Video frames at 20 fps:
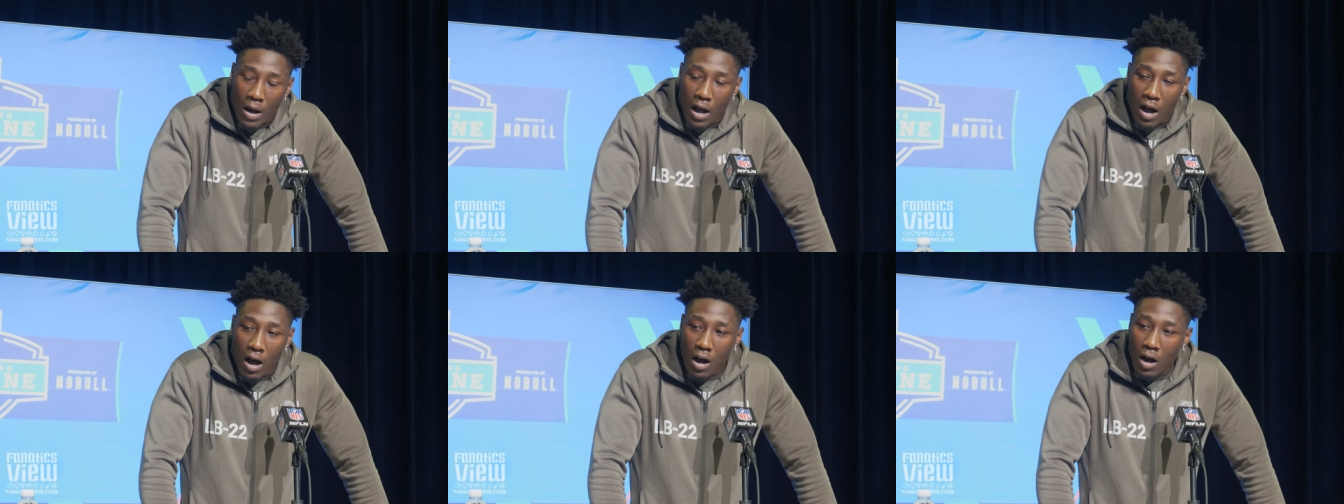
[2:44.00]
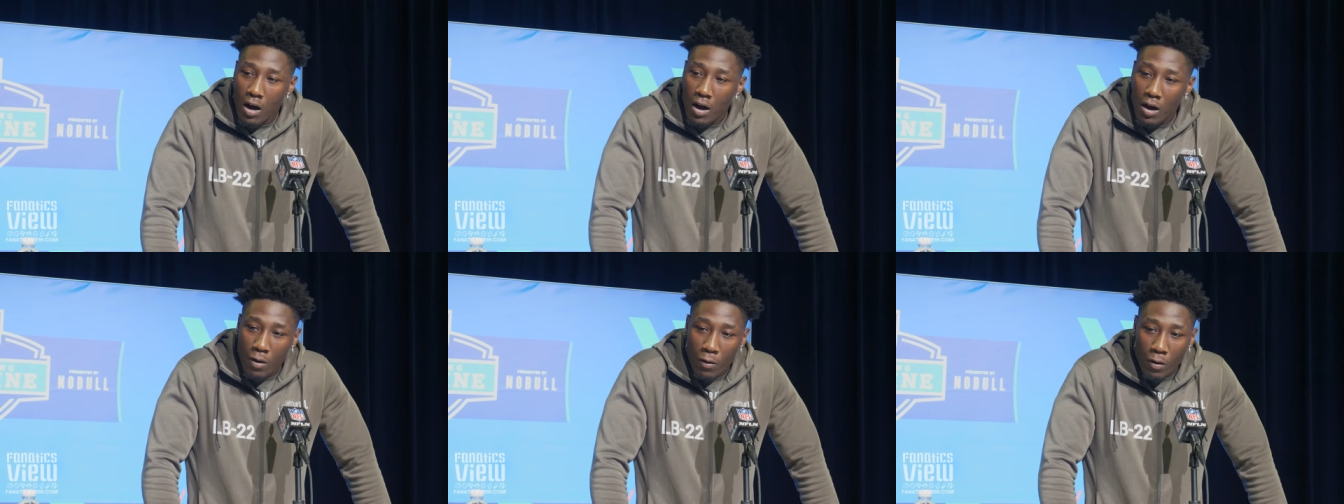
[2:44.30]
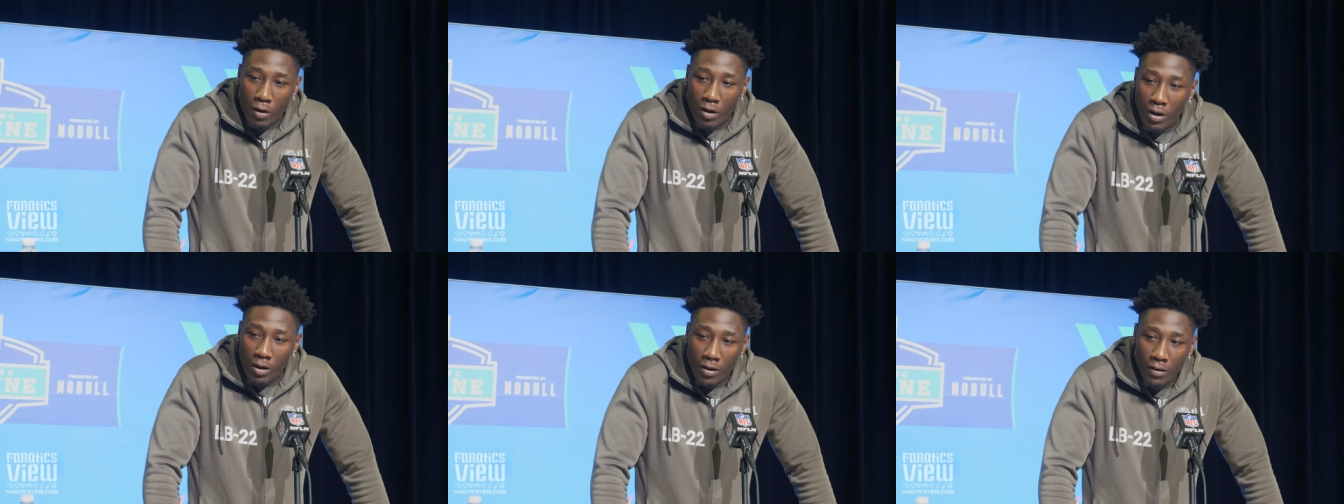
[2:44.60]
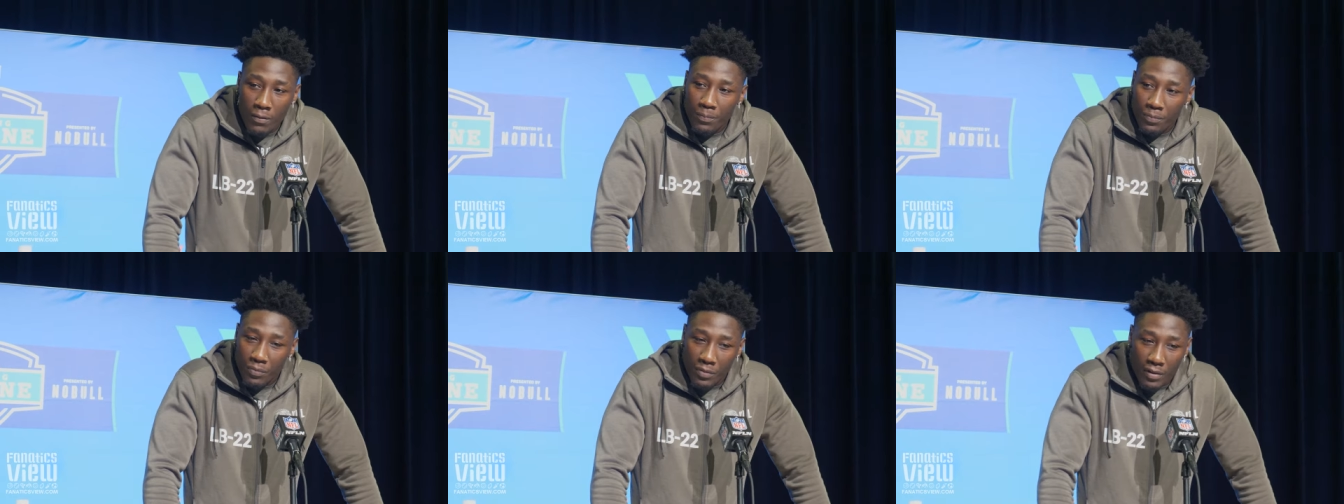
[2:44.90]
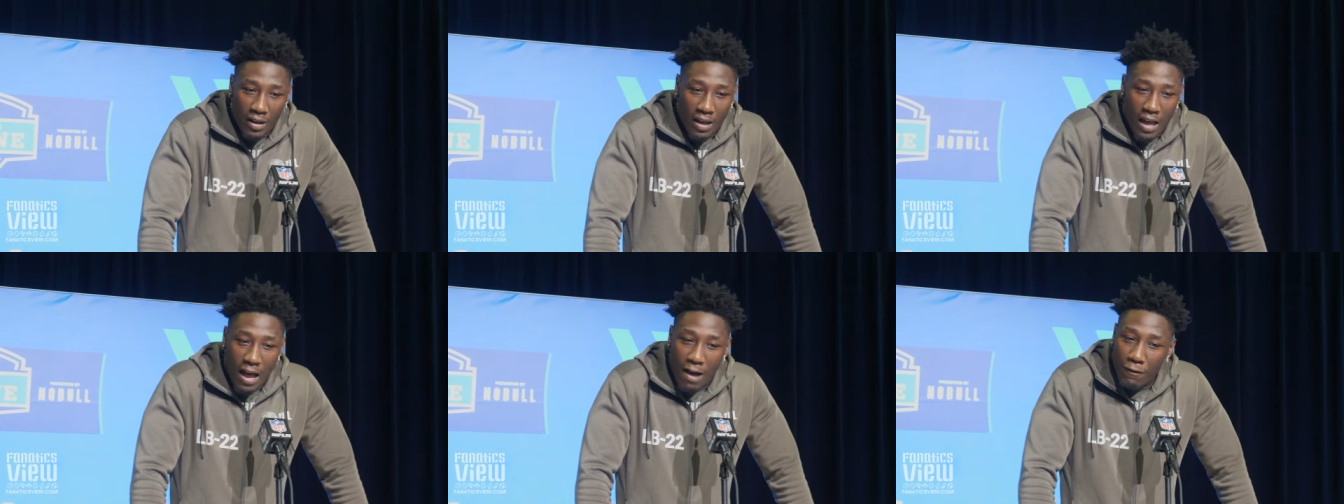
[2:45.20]
Uh, well,
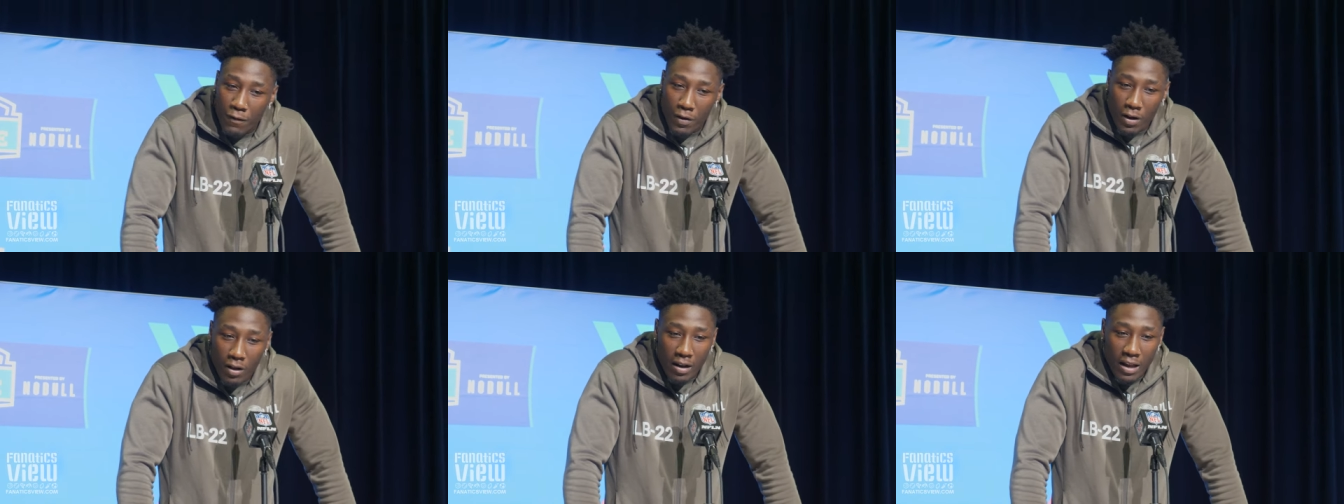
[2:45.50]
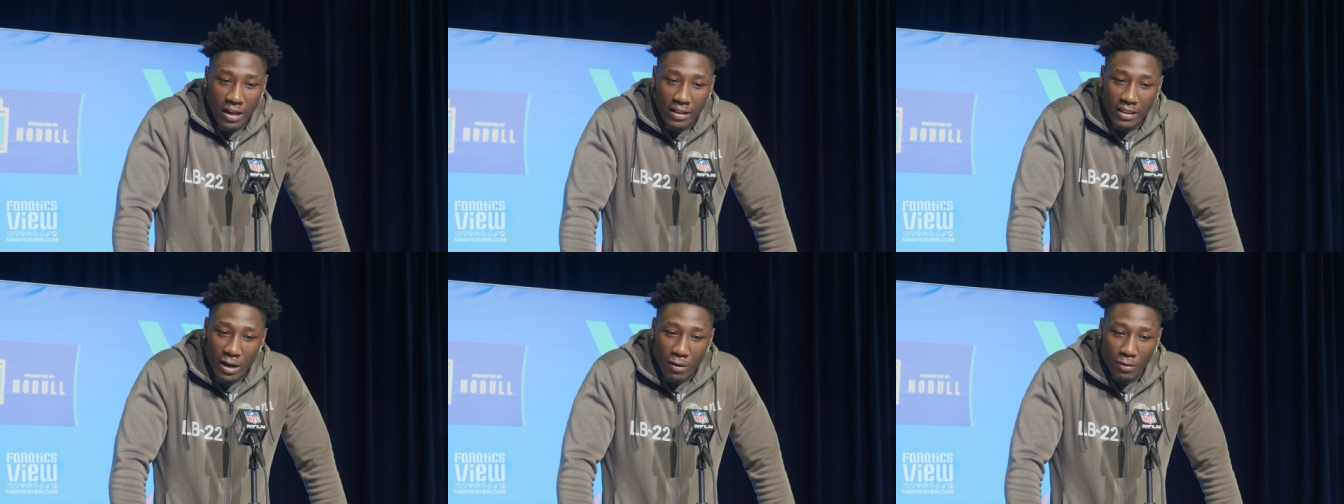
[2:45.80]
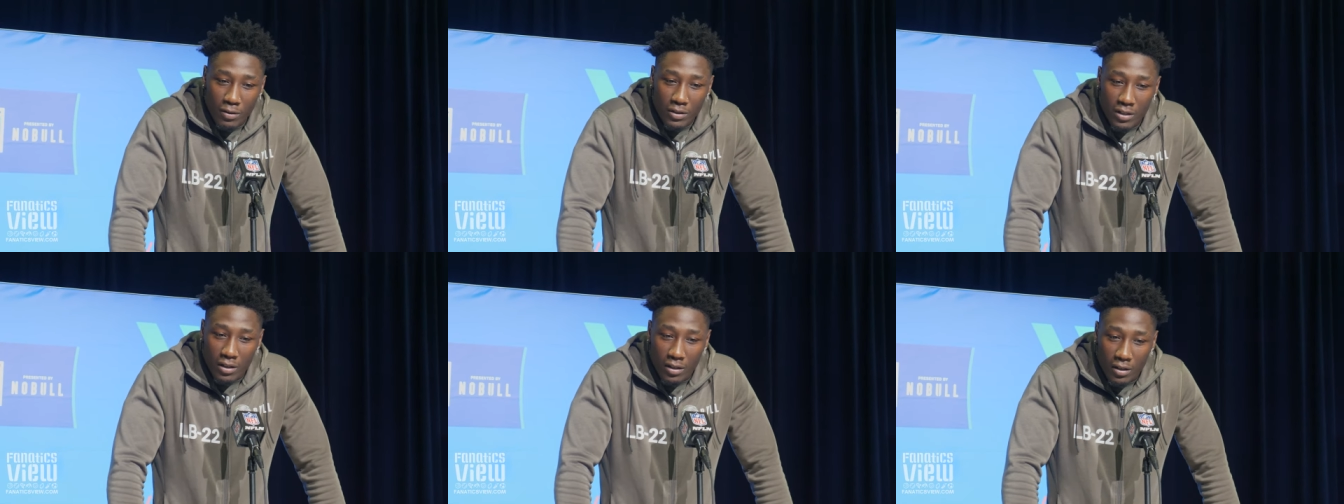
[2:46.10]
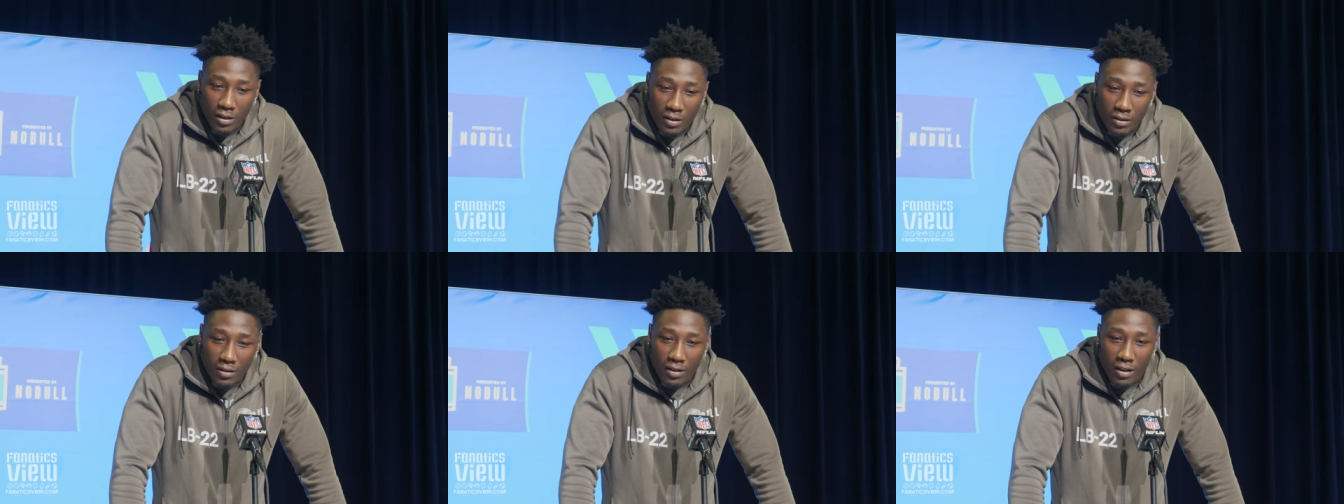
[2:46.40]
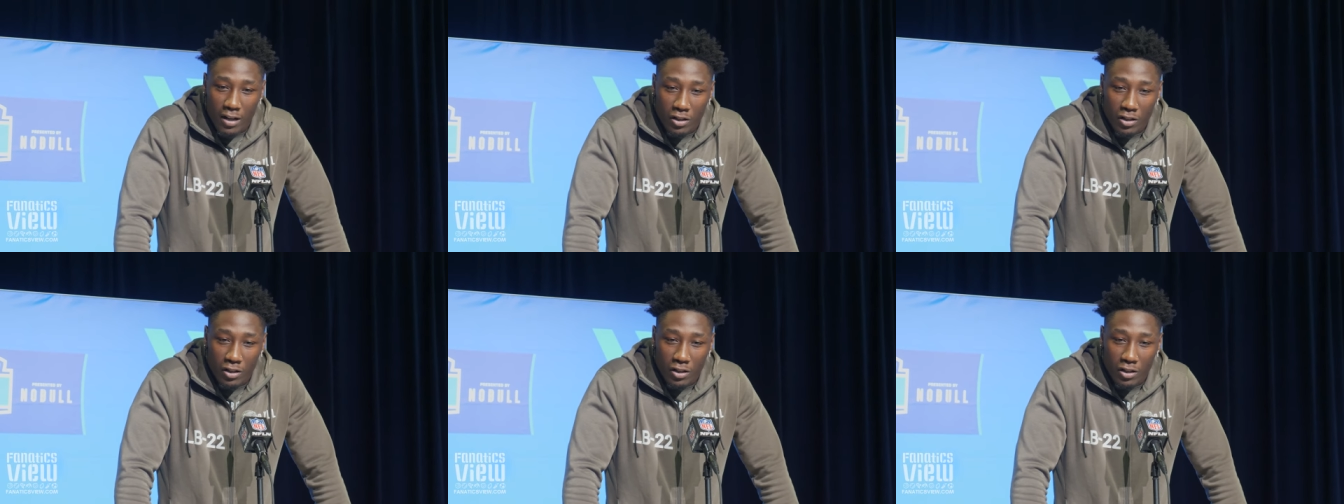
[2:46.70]
I felt like that was a,